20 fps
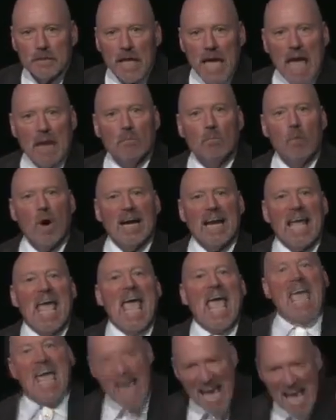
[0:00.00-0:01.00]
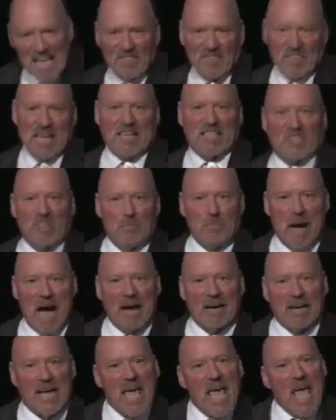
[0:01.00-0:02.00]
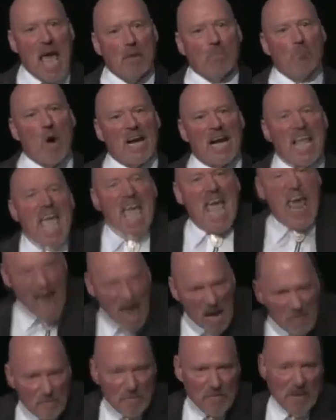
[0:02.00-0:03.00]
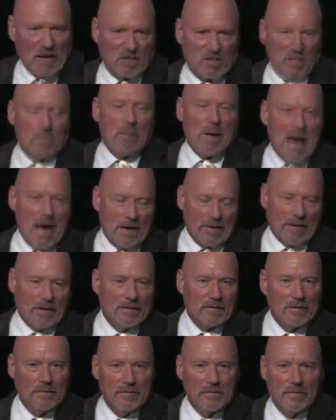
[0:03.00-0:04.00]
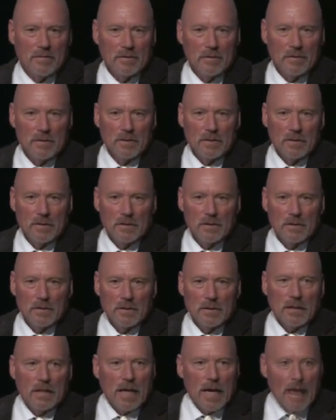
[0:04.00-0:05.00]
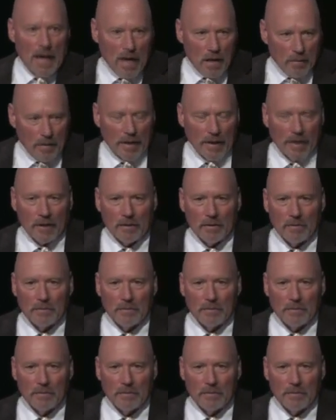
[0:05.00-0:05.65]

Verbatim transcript: And what he thinks about it, and what he feels about it. How many?